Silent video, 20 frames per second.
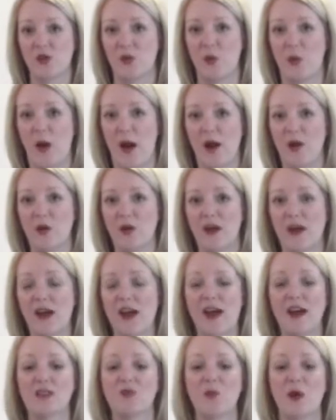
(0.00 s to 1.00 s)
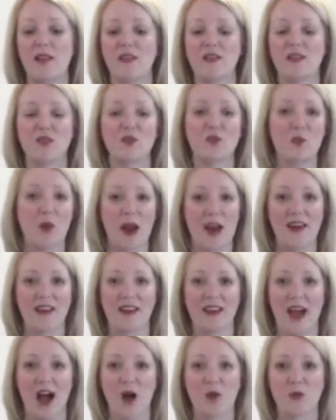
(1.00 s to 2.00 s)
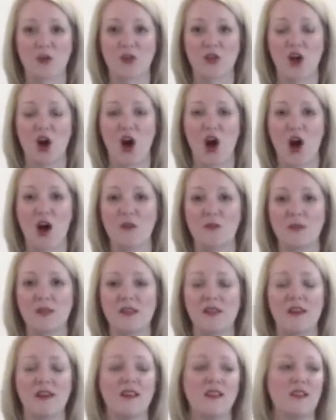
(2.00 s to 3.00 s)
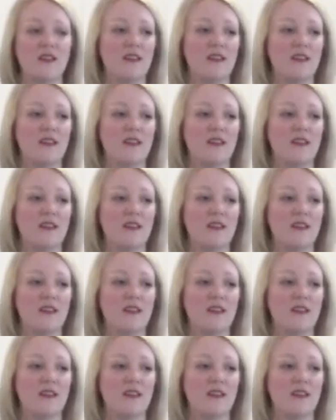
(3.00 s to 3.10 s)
throughout, as well as granite countertops